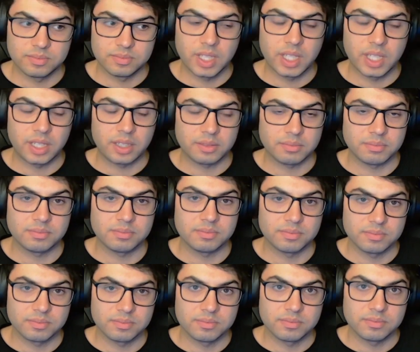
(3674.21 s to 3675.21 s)
Yeah.
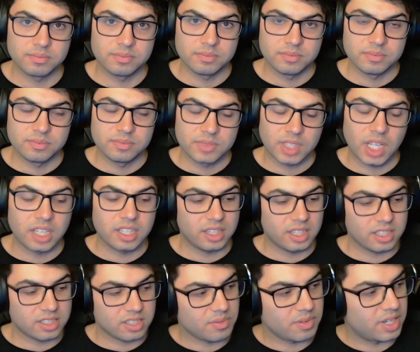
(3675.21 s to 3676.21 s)
I
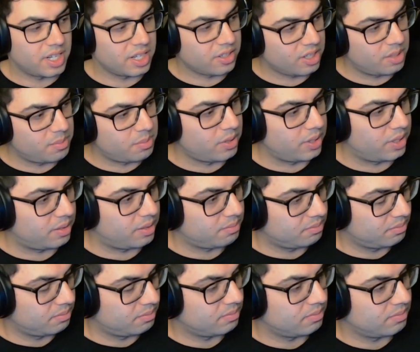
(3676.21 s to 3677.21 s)
think that's a really great point.
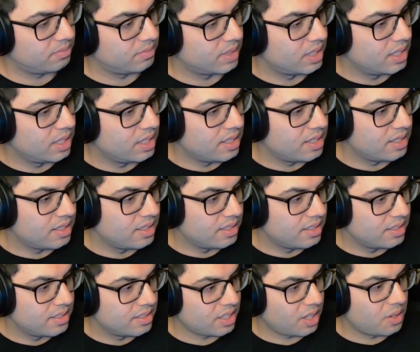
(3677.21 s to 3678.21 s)

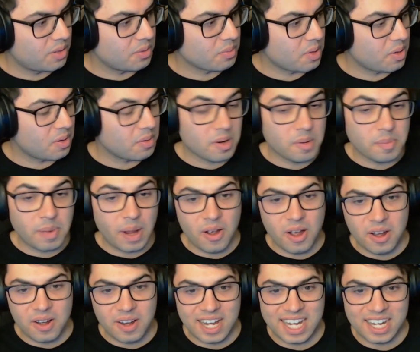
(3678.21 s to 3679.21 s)
So we're about
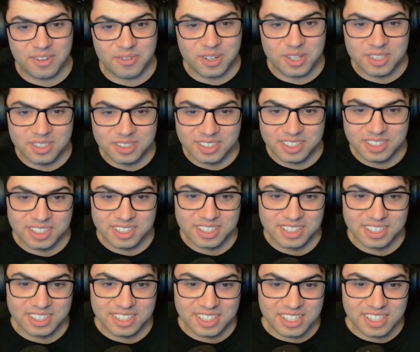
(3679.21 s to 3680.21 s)
our hour.
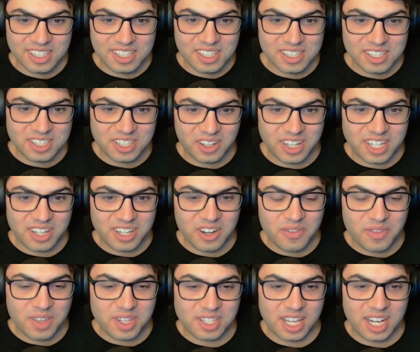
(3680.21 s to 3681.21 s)
So I don't
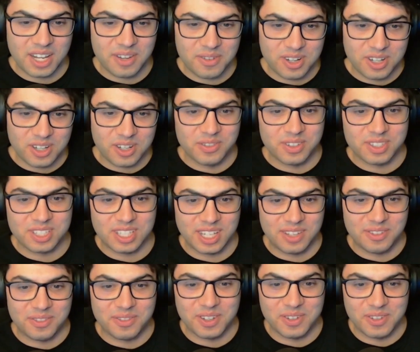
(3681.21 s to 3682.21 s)
know if there's anyone.
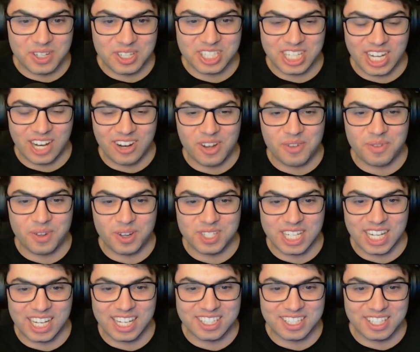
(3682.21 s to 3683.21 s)
Obviously, we want to shout out
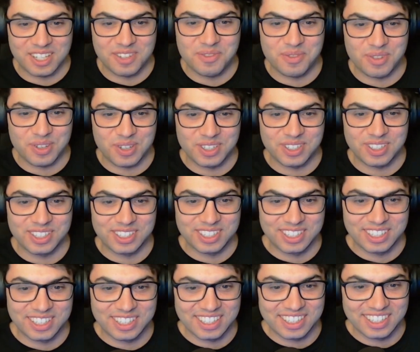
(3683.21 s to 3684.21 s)
Vitality for
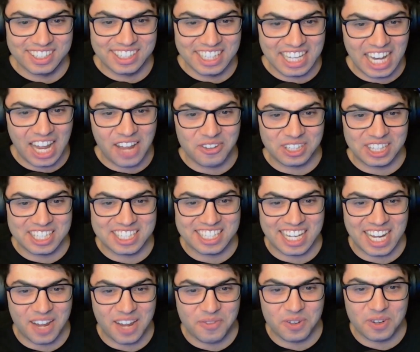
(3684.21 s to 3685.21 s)
allowing this
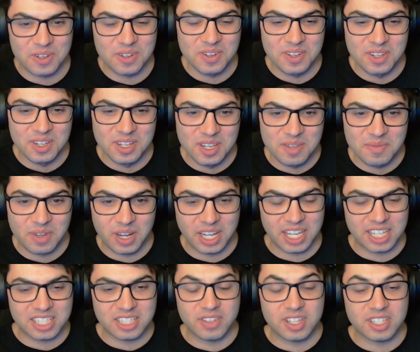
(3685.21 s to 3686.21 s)
to happen. But I
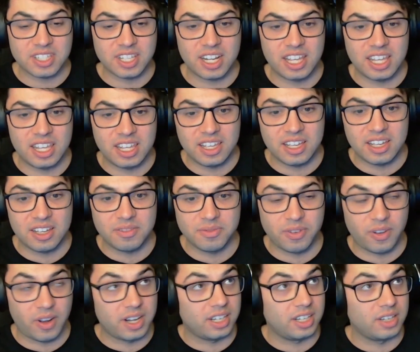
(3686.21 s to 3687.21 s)
guess if there's any
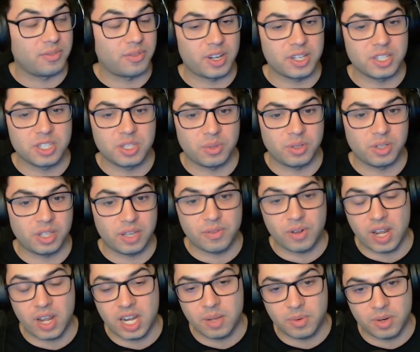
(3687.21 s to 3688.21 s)
final advice you want to give
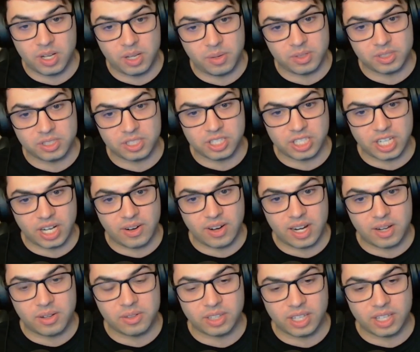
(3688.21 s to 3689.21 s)
or anyone you want to shout
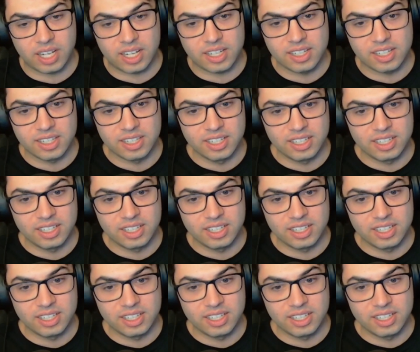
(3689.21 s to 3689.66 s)
out, then